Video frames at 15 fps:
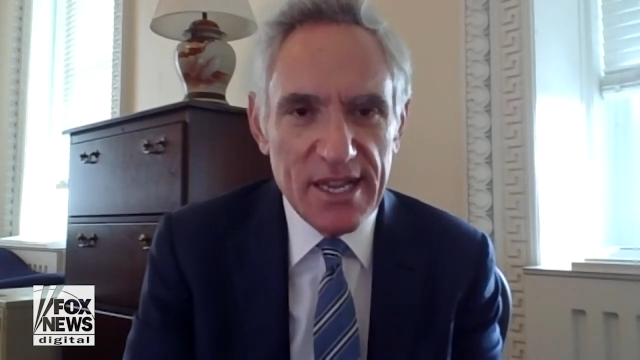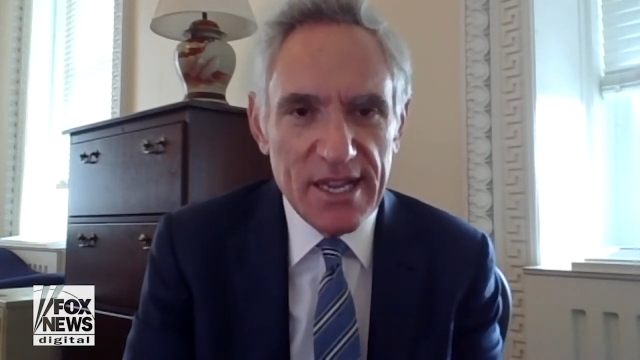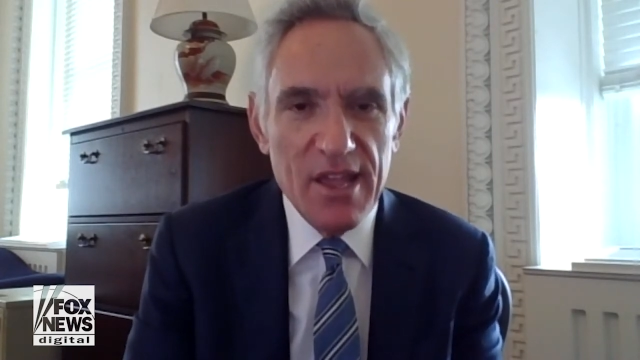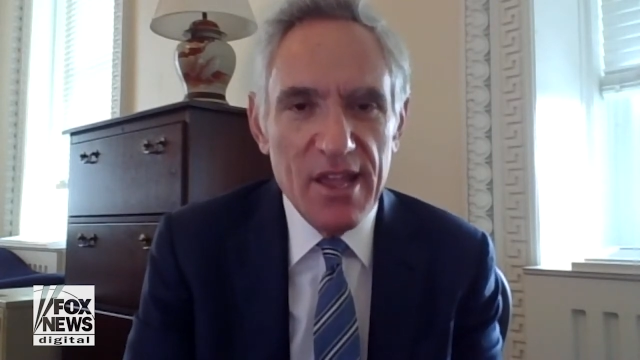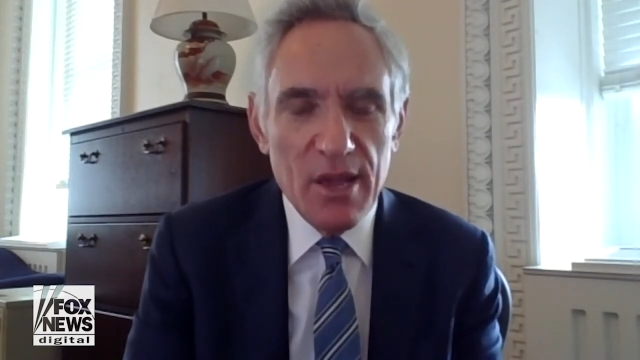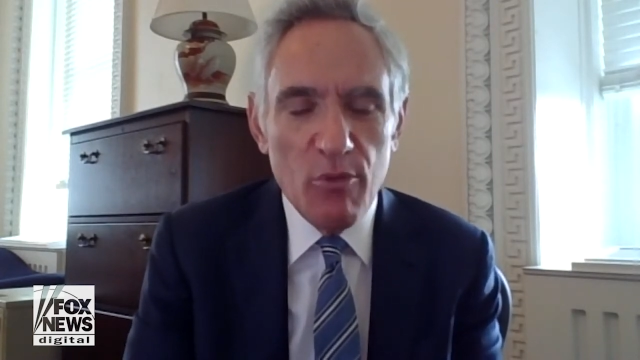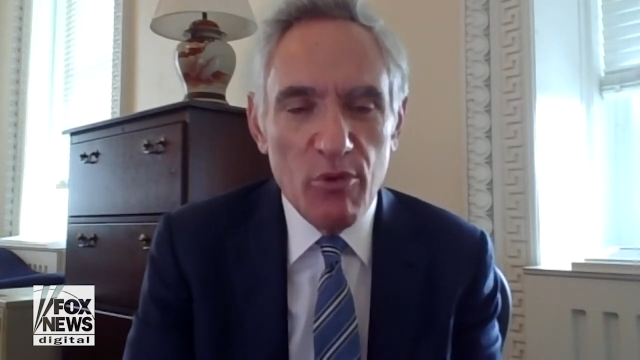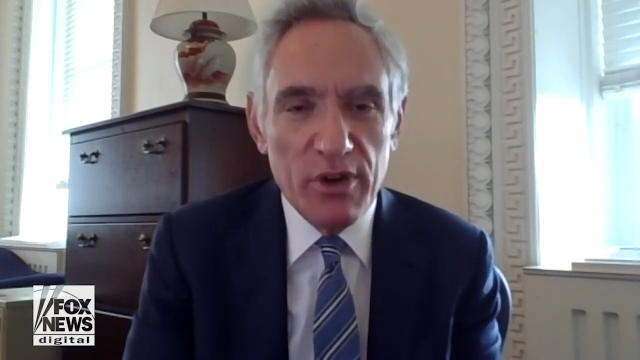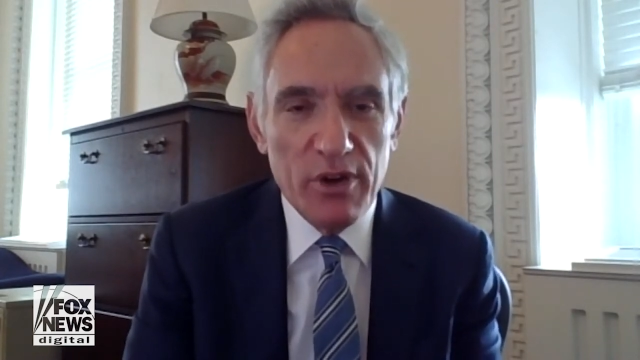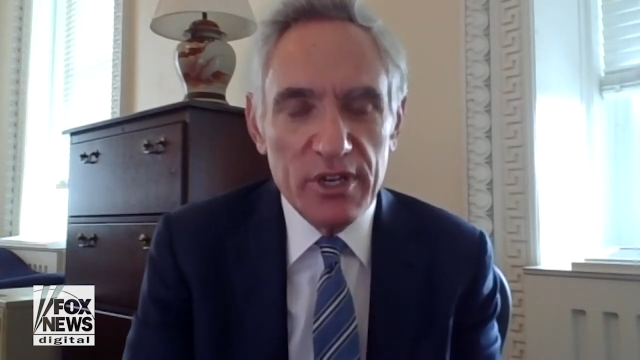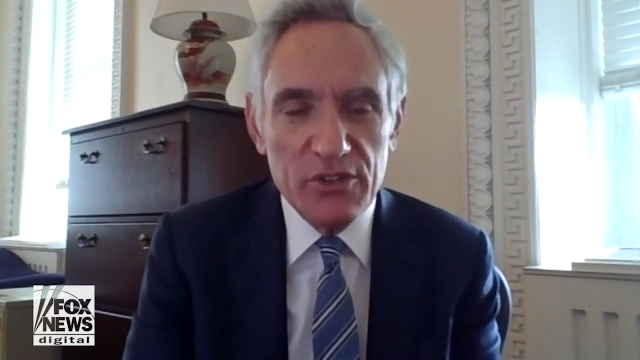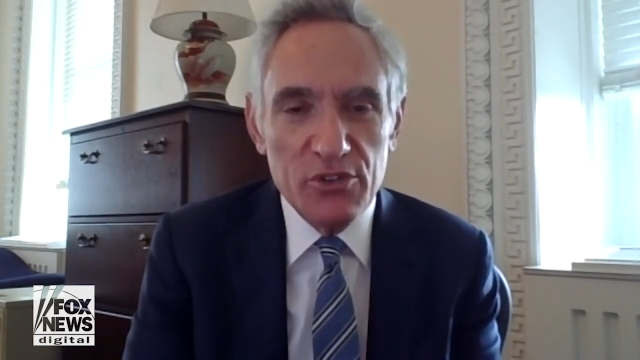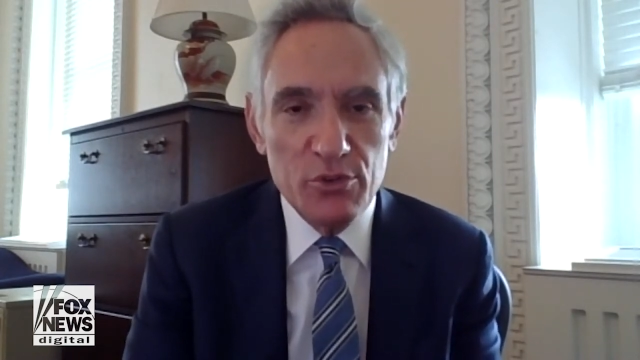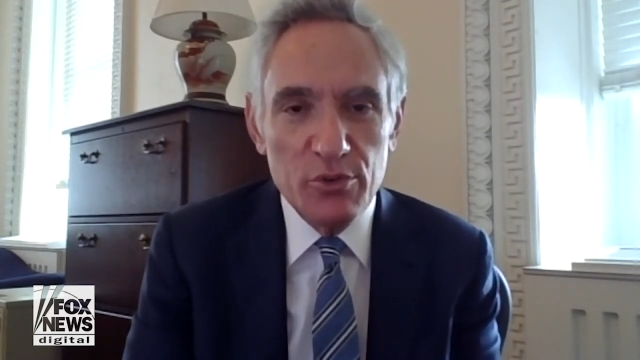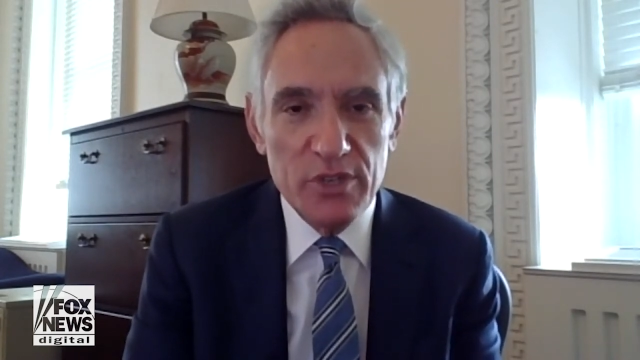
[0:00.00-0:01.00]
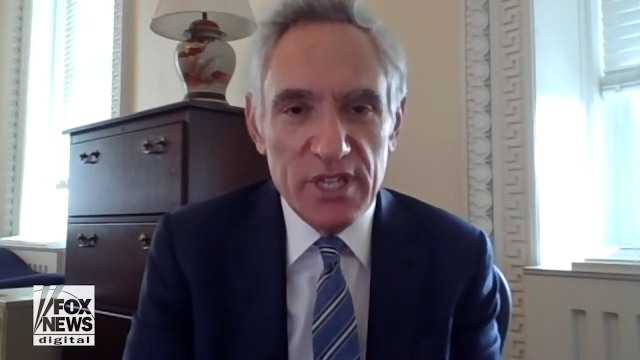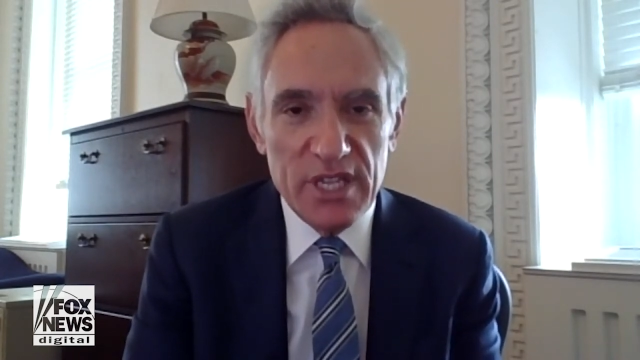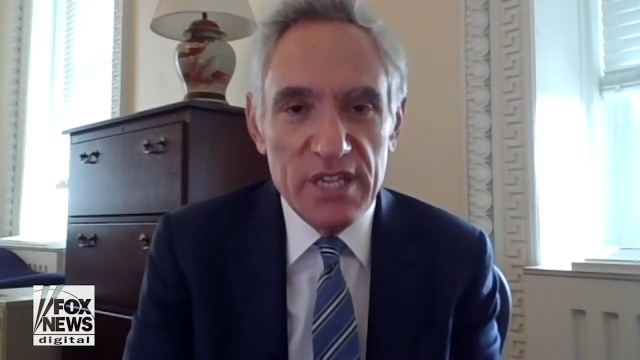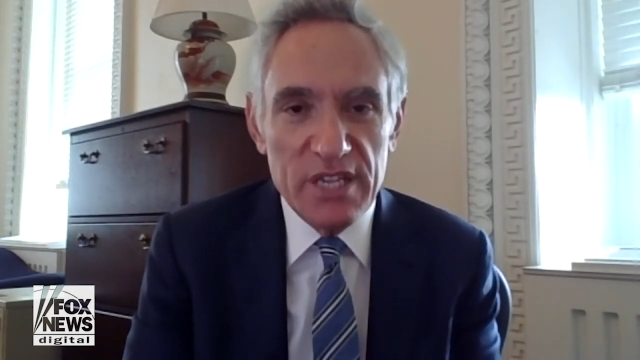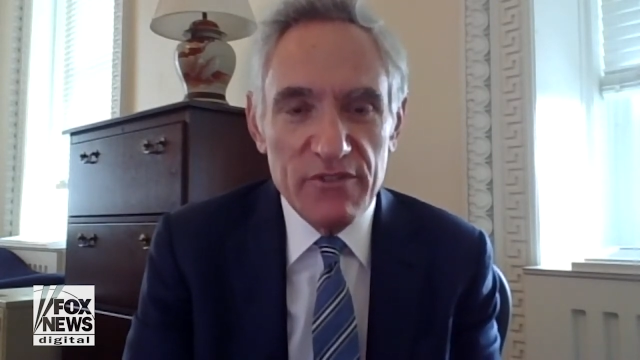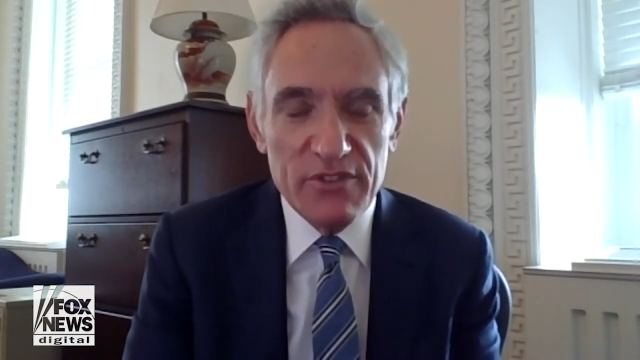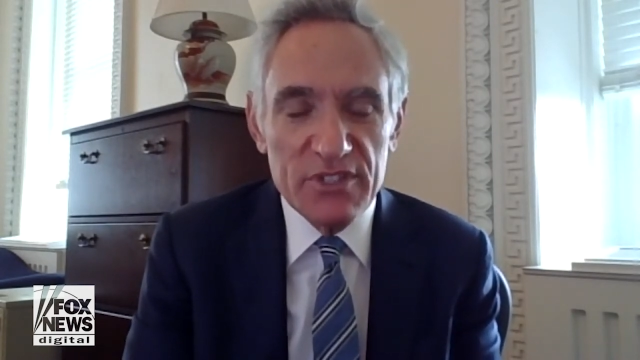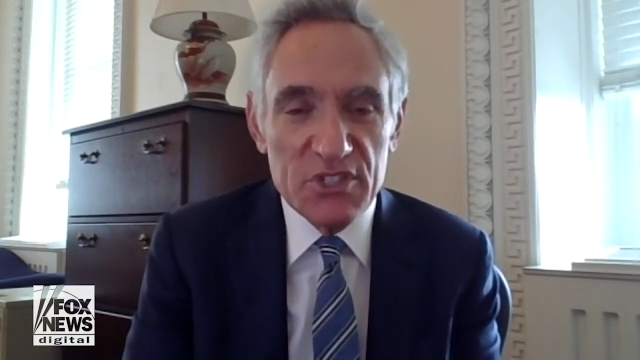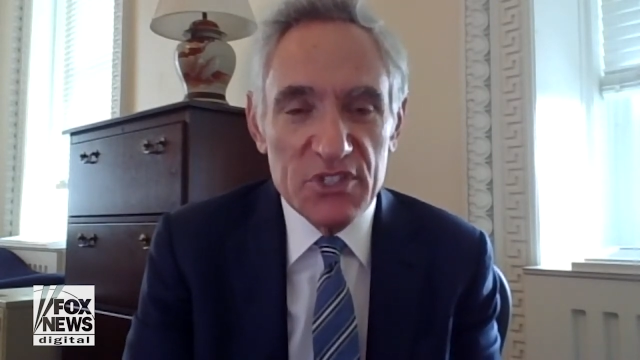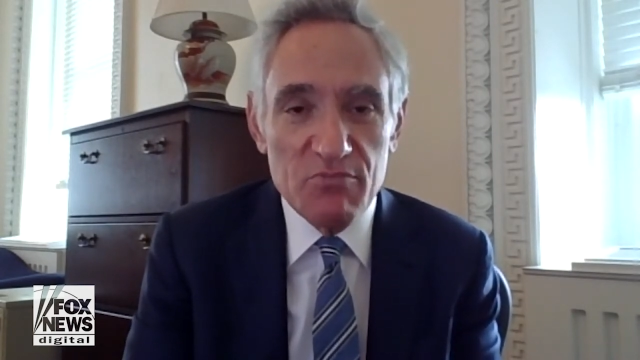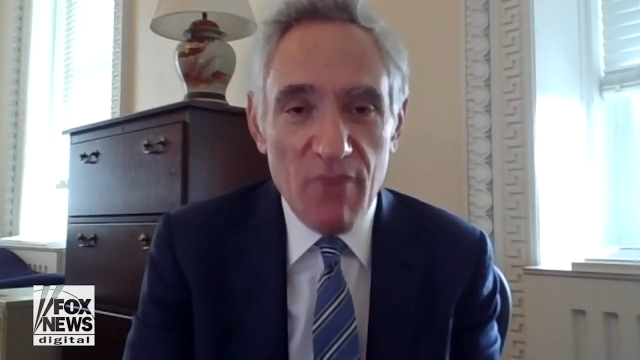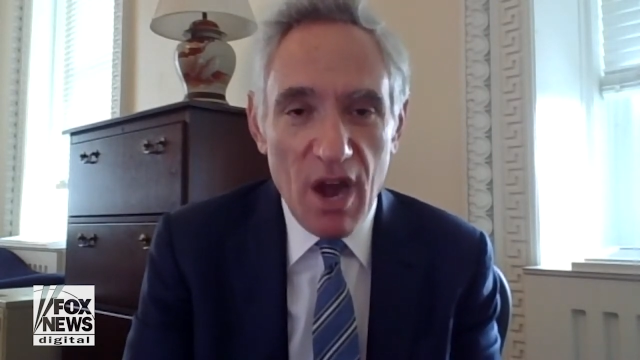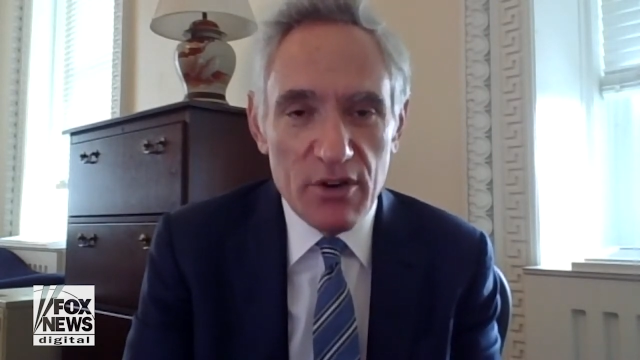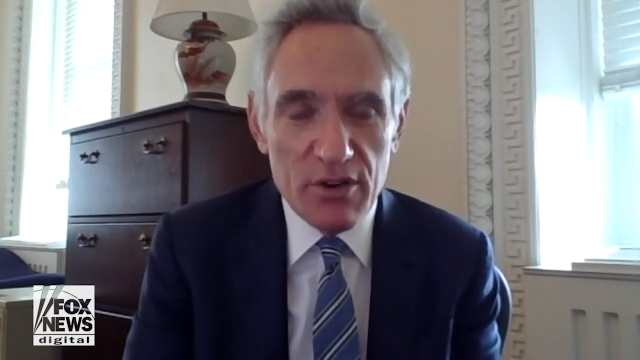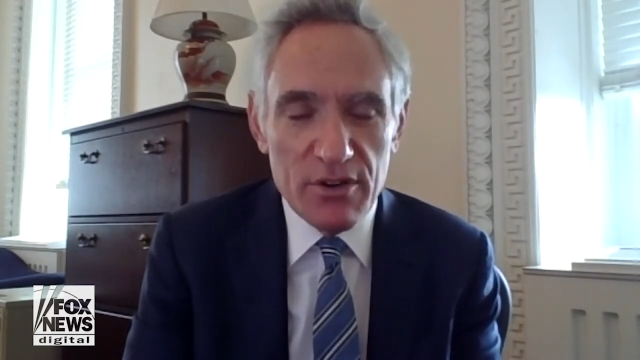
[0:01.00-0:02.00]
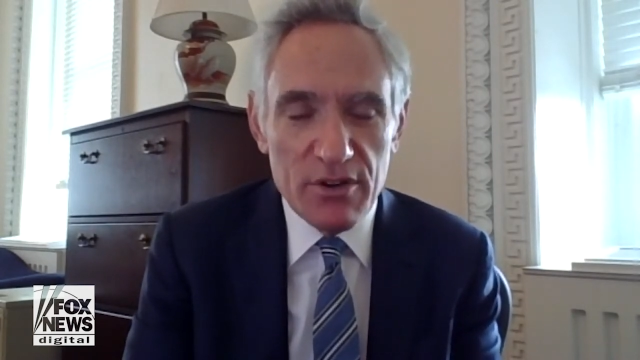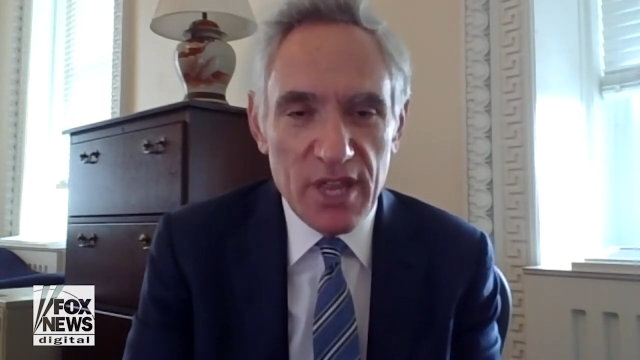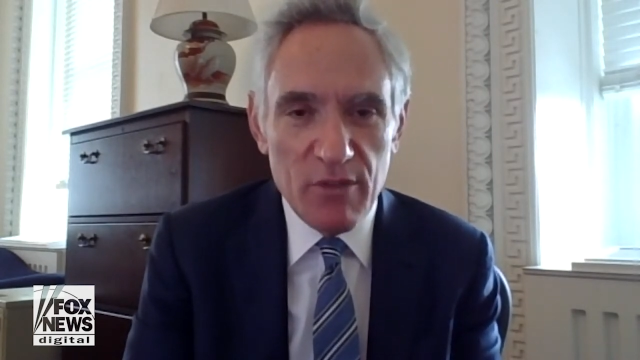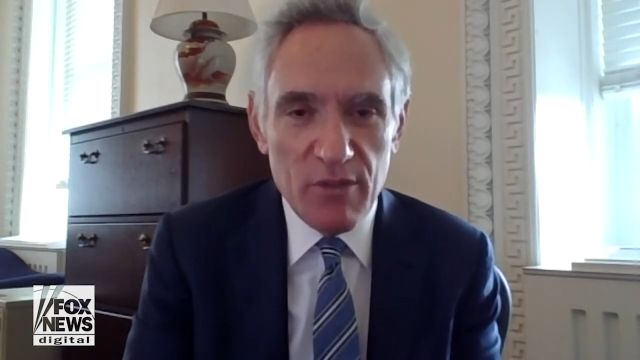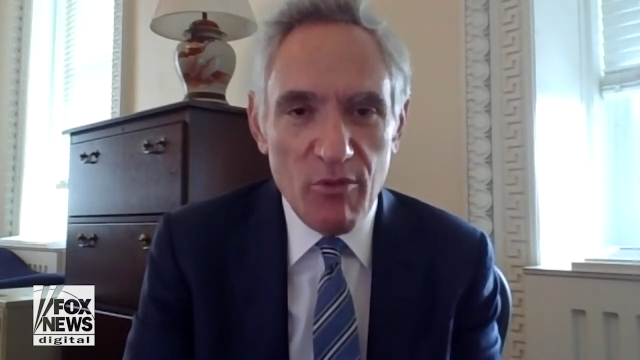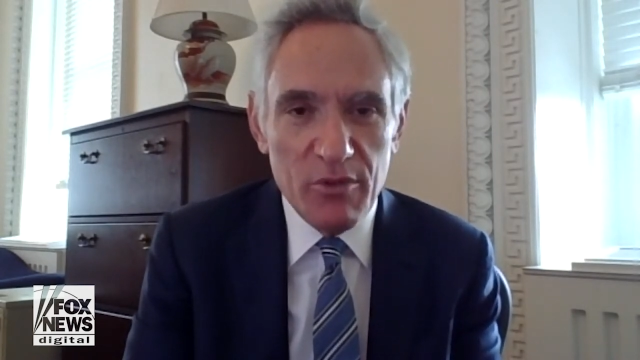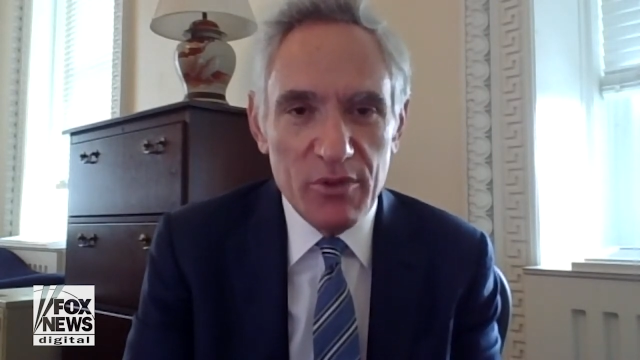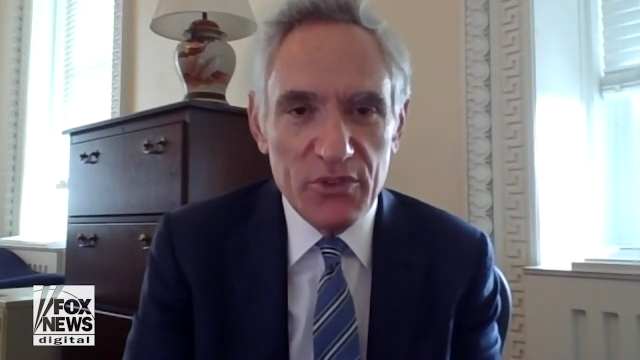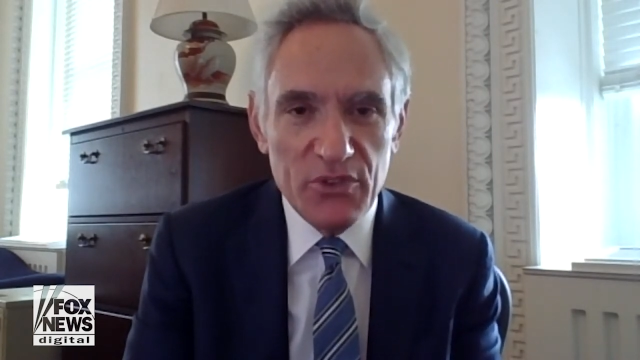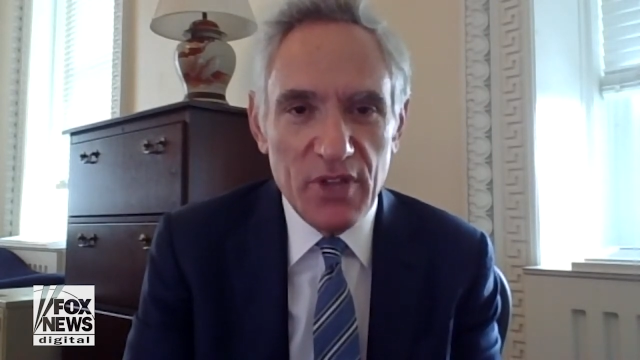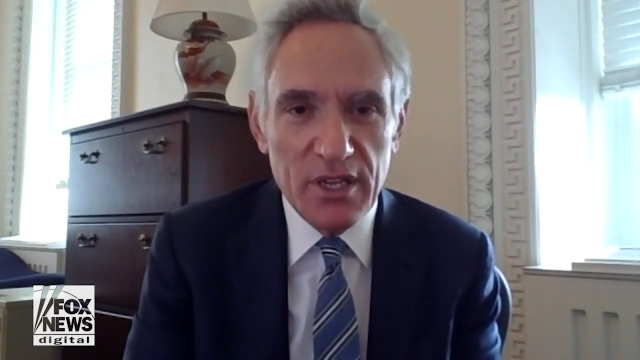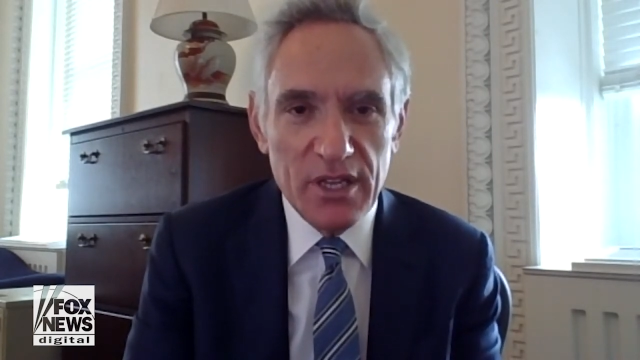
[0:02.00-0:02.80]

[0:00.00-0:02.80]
We're going to do it even smarter than what was done in the